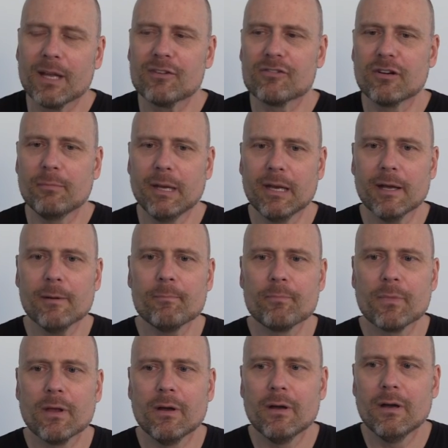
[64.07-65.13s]
mainstream media.
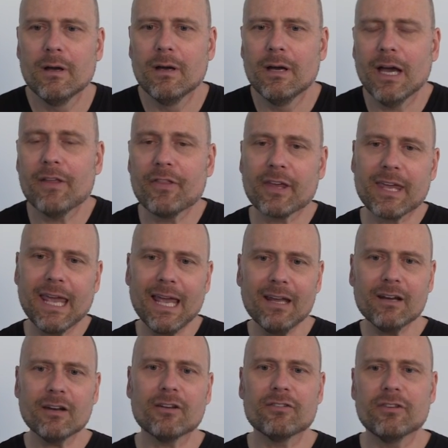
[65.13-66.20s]
And the
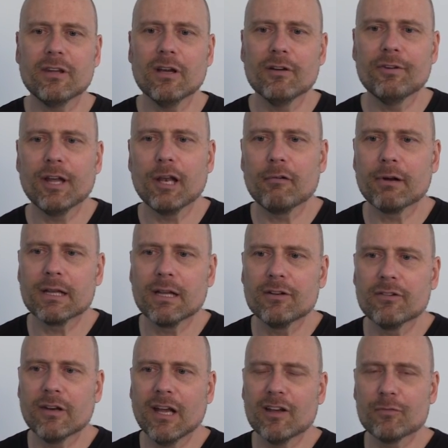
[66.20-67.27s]
candidacy of Hillary
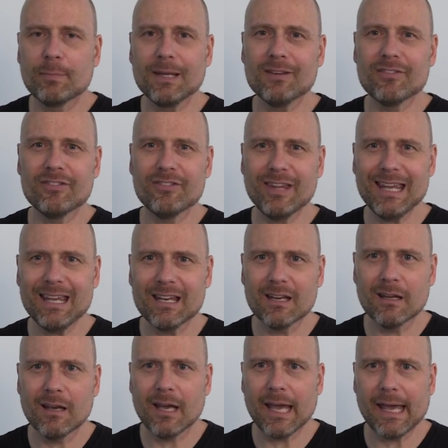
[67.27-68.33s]
Clinton has been
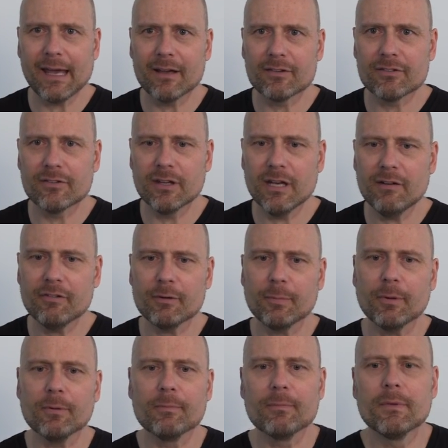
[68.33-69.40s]
seen as
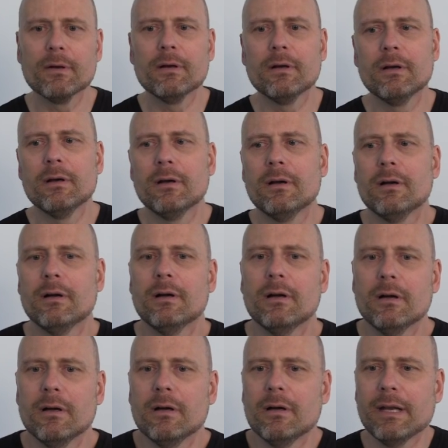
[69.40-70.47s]
inevitable.
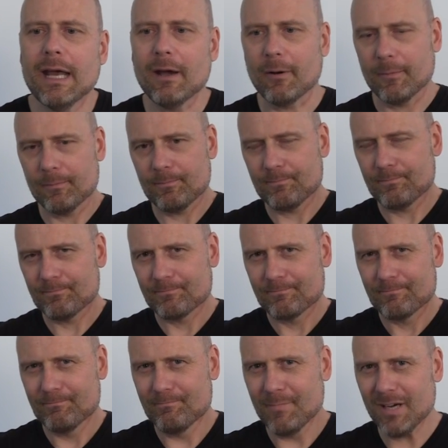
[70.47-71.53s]
Now,
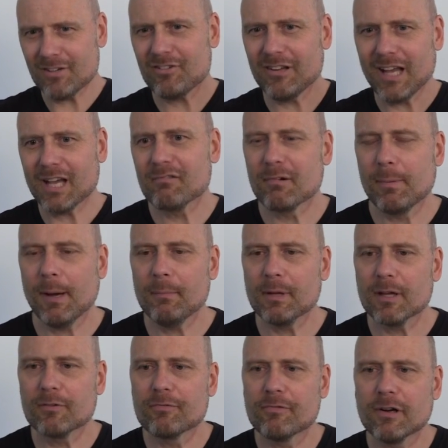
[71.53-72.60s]
much like
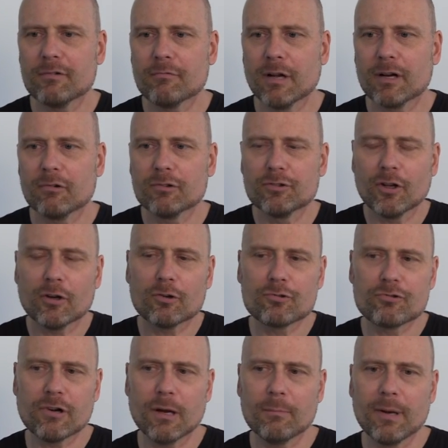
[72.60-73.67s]
Republican frontrunner Donald
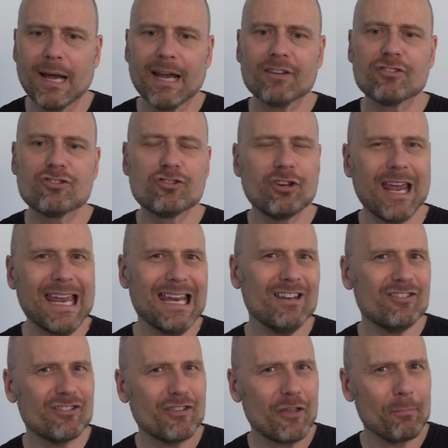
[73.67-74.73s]
Trump has
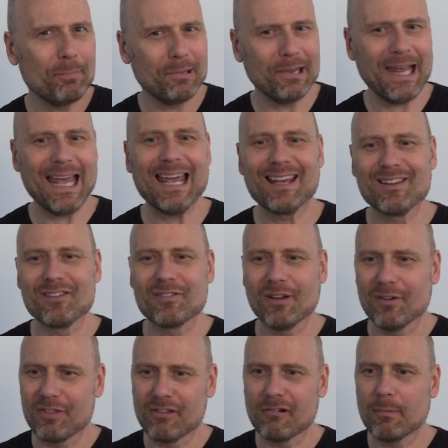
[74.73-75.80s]
changed the plans
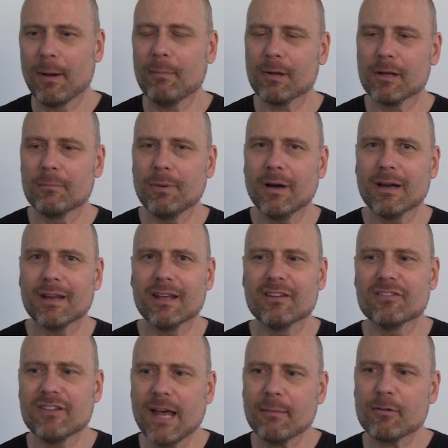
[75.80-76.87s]
of the Republican Party
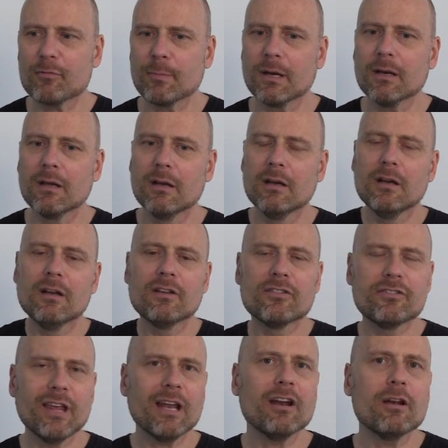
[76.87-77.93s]
establishment,
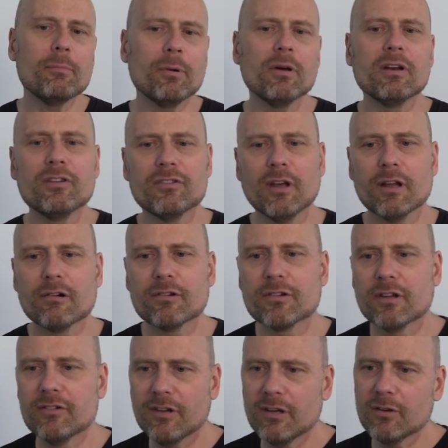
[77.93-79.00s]
Senator Bernie Sanders
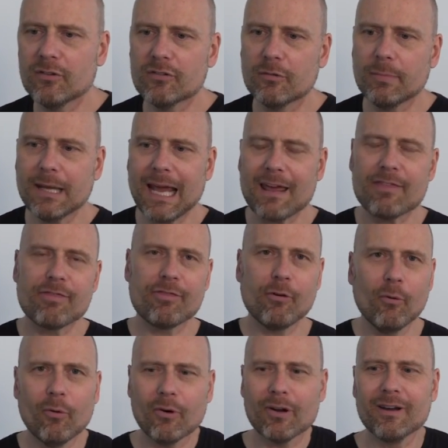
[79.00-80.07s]
continues to be a
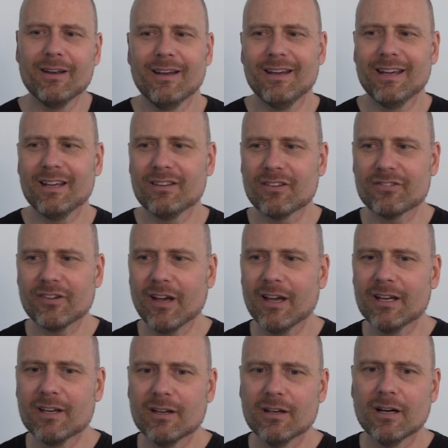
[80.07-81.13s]
thorn in the
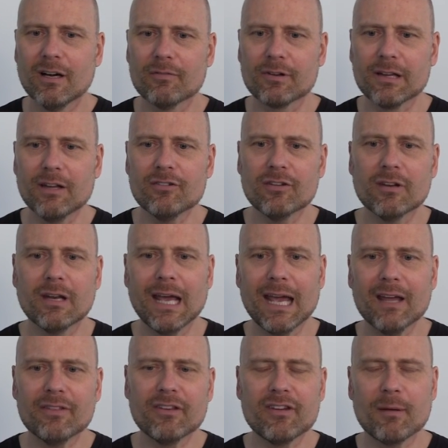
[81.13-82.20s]
side of Clinton
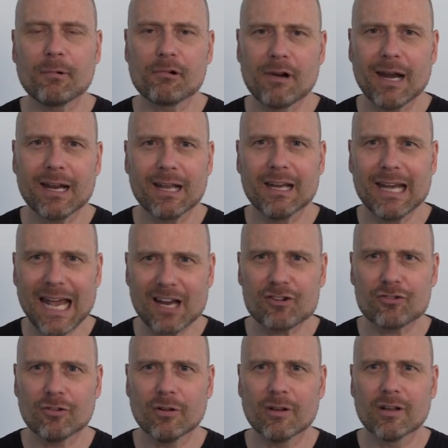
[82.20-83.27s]
and the Democratic
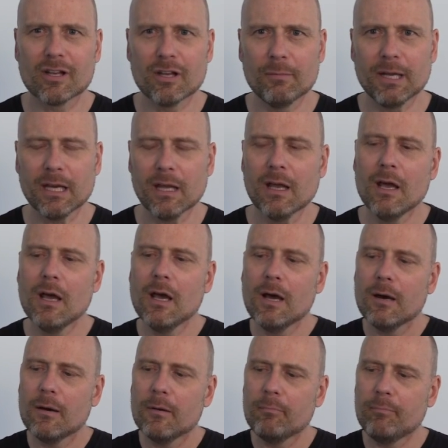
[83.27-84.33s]
National Committee.
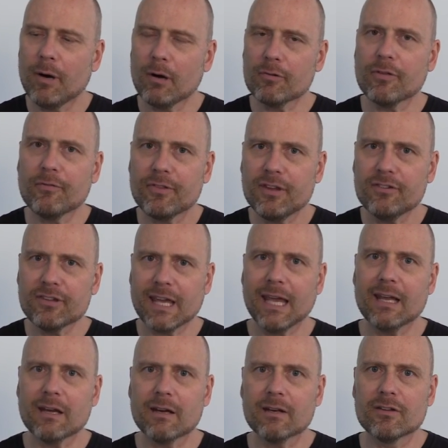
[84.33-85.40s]
Both of these
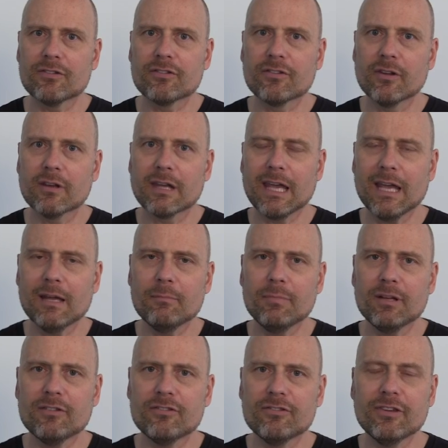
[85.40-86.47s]
candidates can
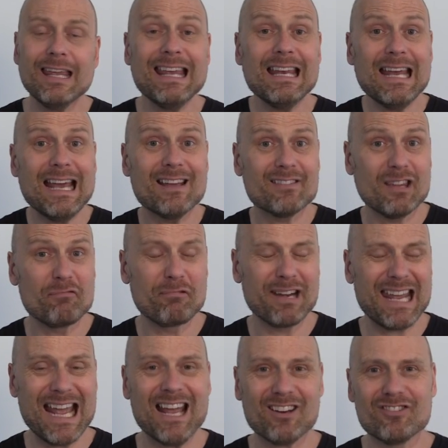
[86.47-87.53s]
be seen as a
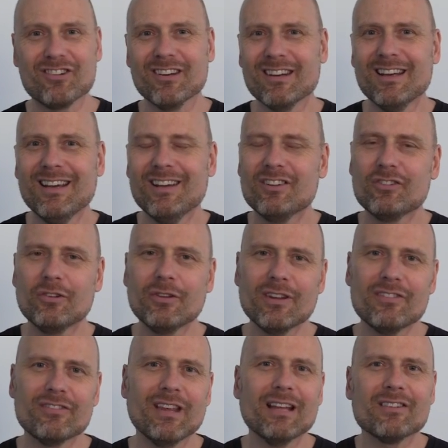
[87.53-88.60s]
reaction to the
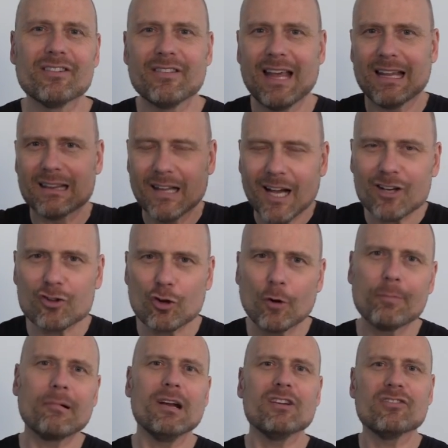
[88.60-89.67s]
sense that large
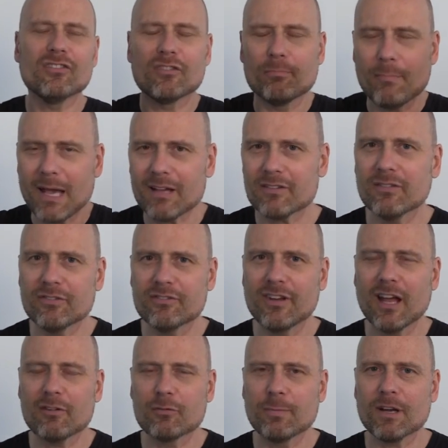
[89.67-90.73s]
corporations, massive
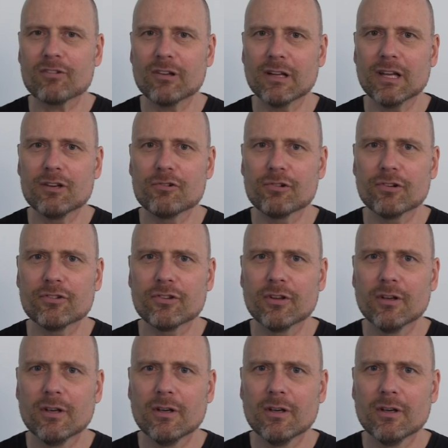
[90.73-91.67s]
special interest